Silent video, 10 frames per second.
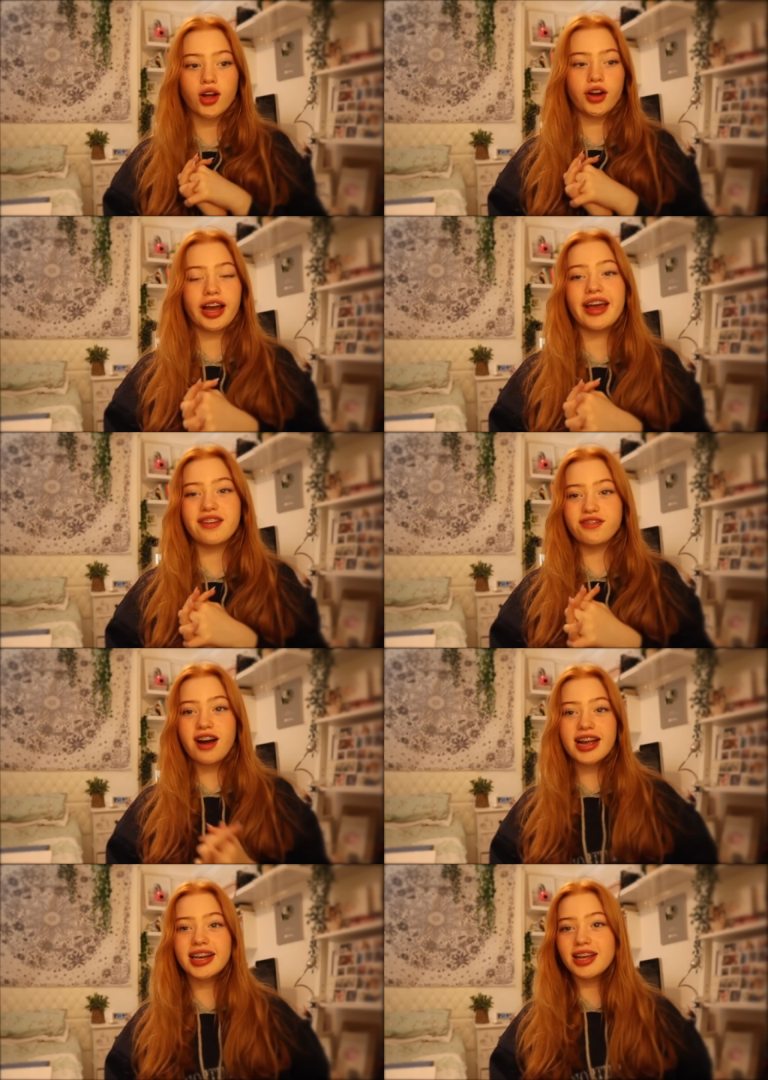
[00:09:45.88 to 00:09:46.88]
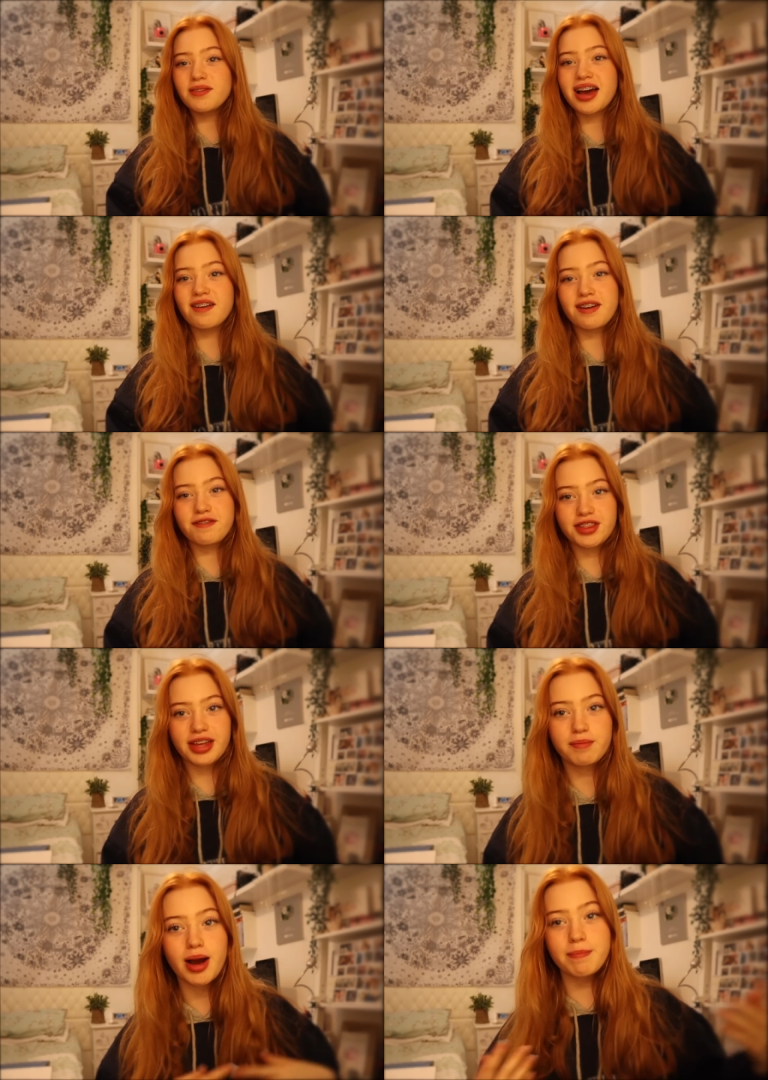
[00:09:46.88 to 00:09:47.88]
Okay, finally we have
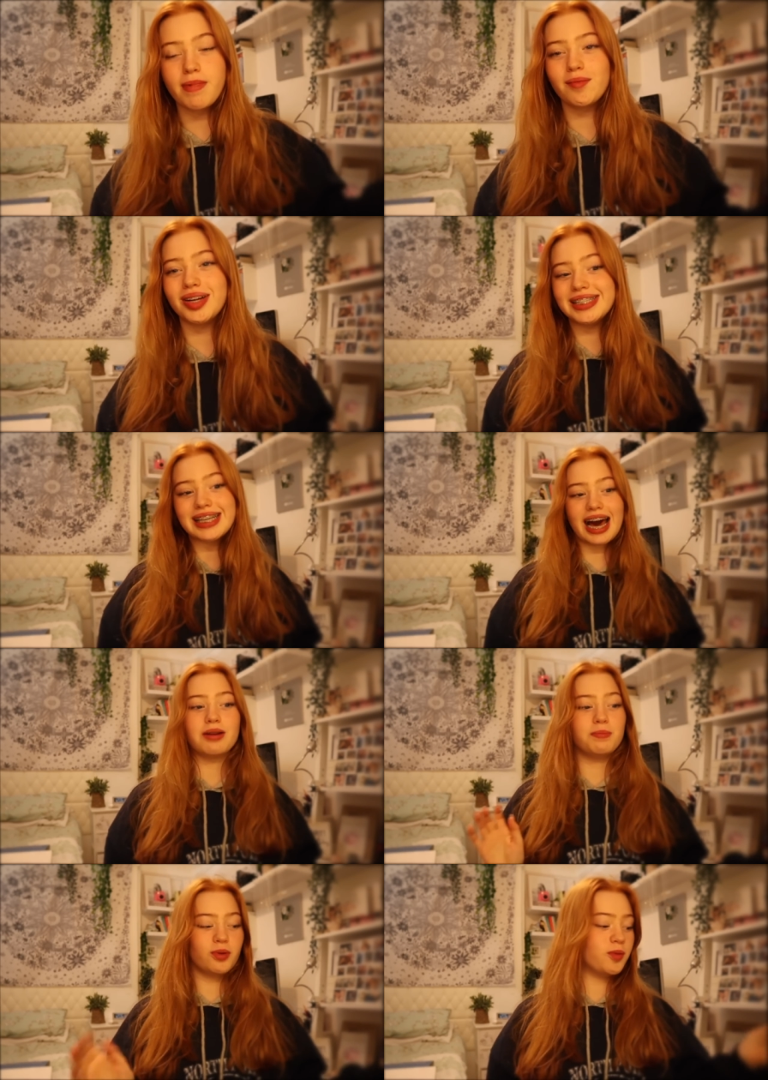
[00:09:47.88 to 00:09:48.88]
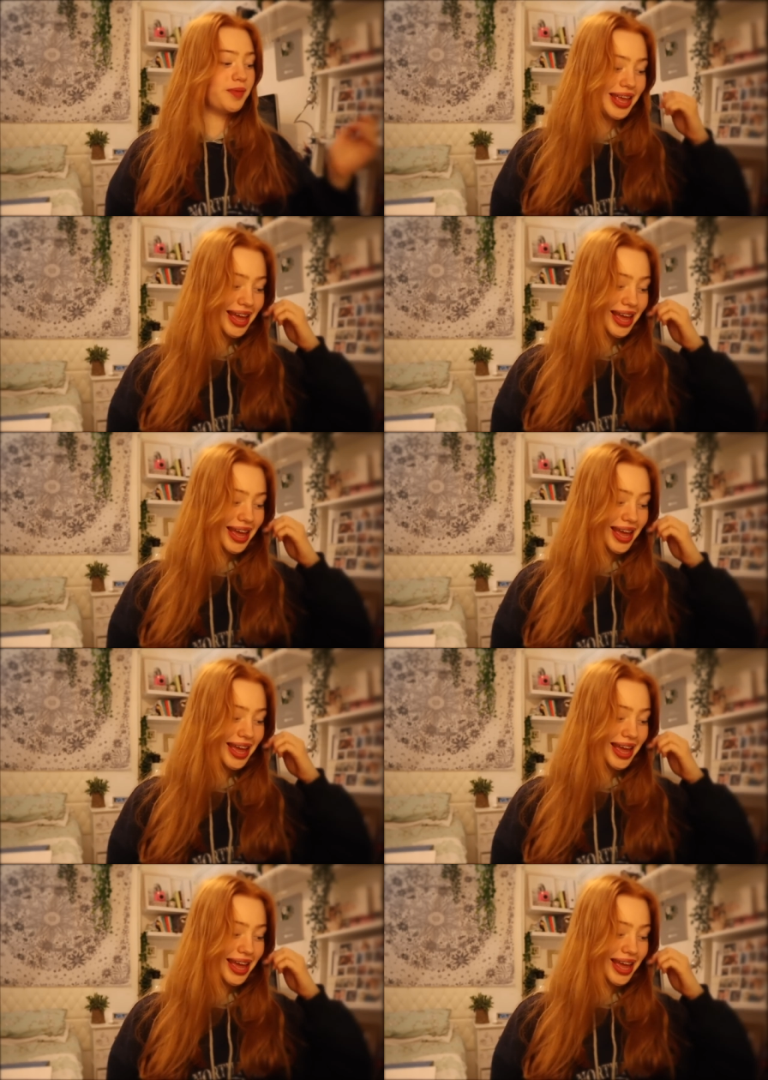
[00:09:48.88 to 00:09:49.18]
everything my mum and dad bought me,